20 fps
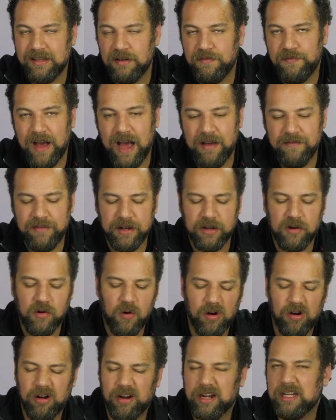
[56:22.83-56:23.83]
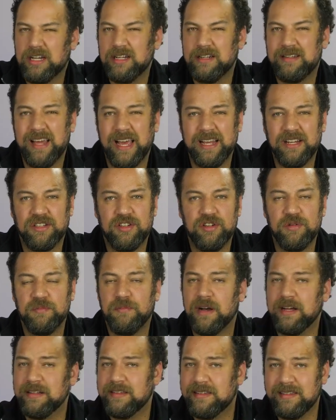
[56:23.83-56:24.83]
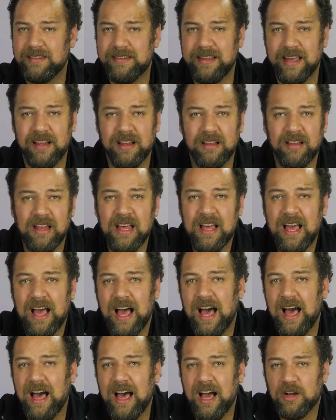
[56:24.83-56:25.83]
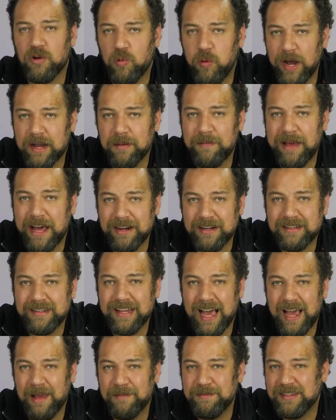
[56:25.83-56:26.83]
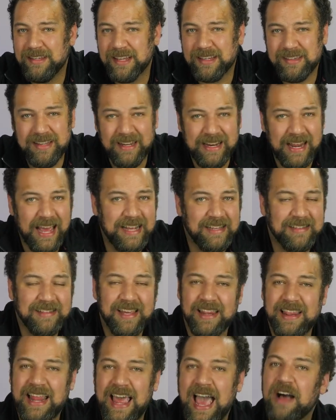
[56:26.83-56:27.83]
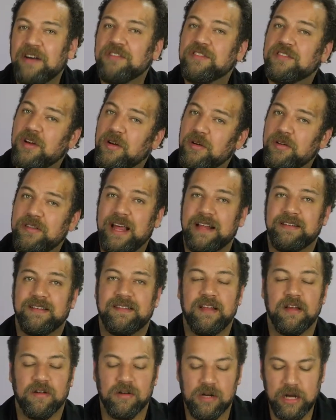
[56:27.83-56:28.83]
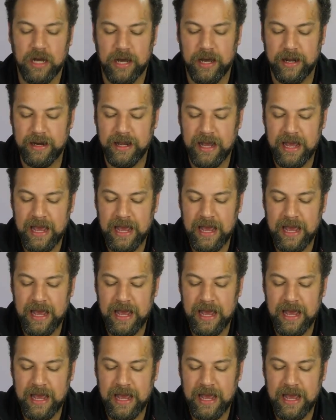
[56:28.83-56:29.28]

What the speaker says: 5.25, it could take 2 months, still a quick amount of time, 60 days getting the house sold. That's still good.